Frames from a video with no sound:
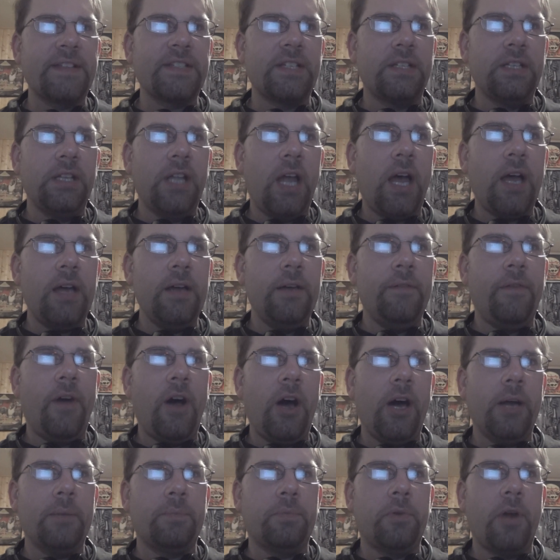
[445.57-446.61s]
That's a lot of
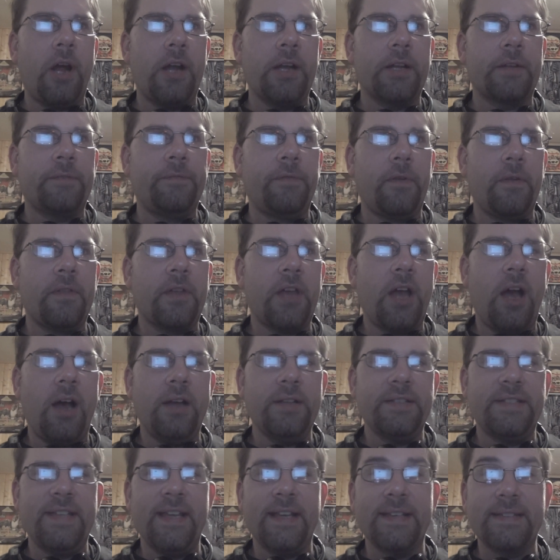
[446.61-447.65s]
haunt product for the
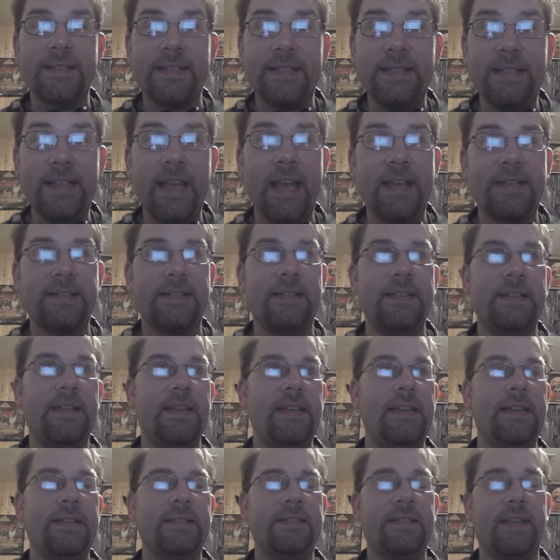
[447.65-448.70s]
contest. Yes, it
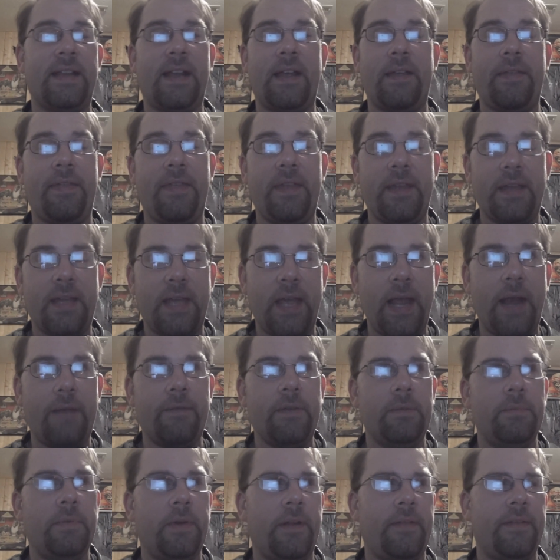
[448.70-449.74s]
is, and I thank
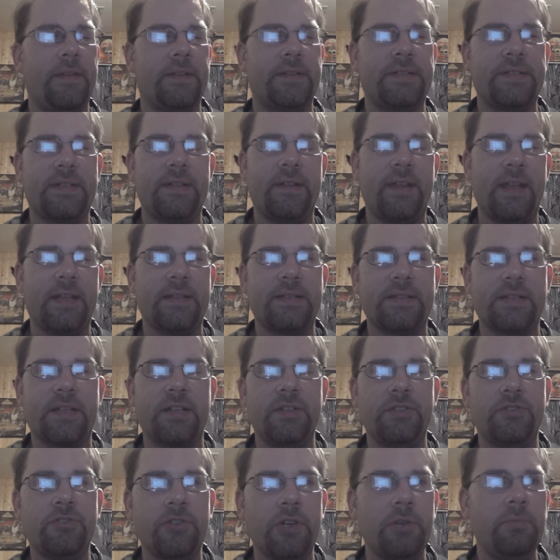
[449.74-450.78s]
everybody that's
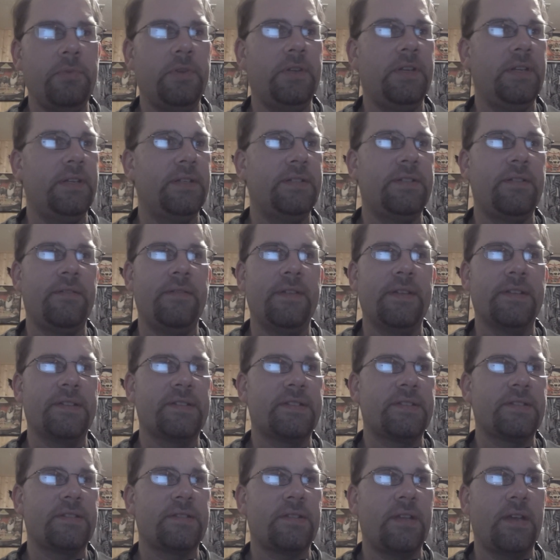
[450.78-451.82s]
contributed to
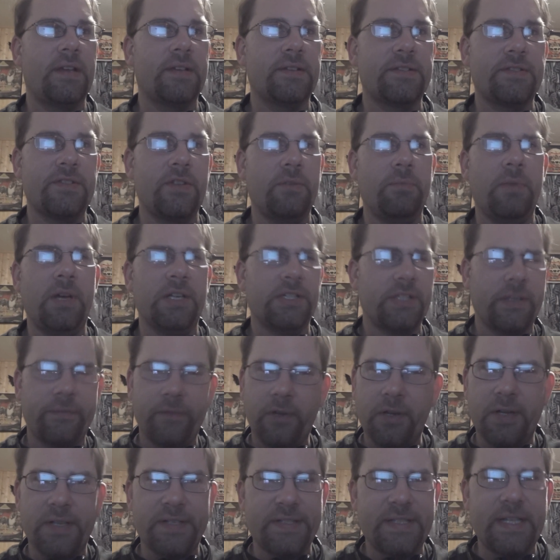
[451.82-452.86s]
this so much. I've
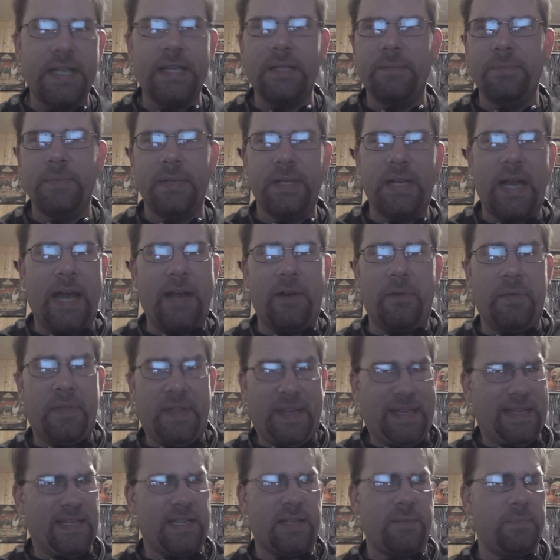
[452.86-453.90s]
already said it, but I don't
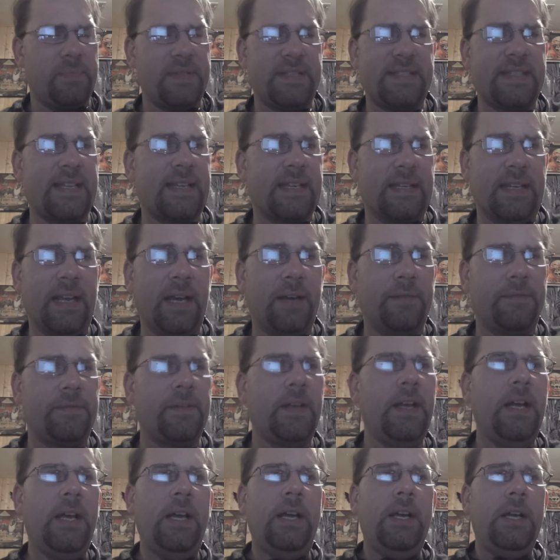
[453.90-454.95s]
think it can be said
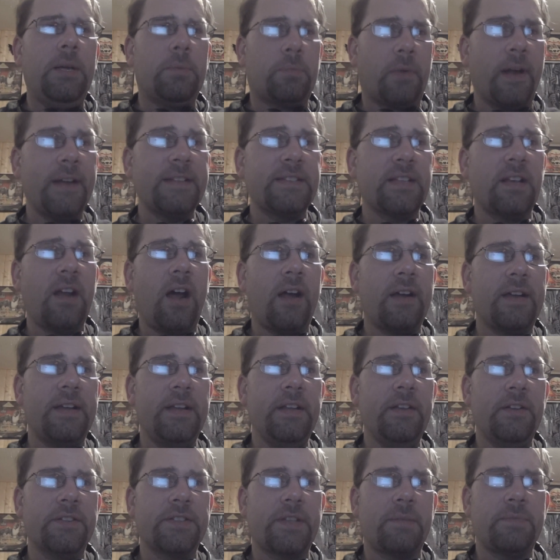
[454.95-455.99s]
enough. Branson
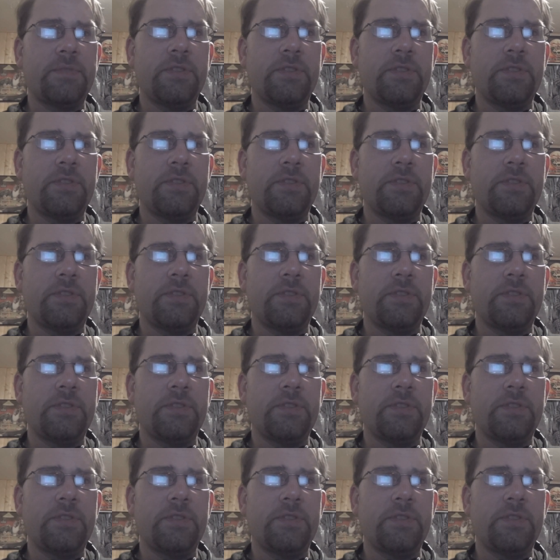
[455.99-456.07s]
Haunted Hills.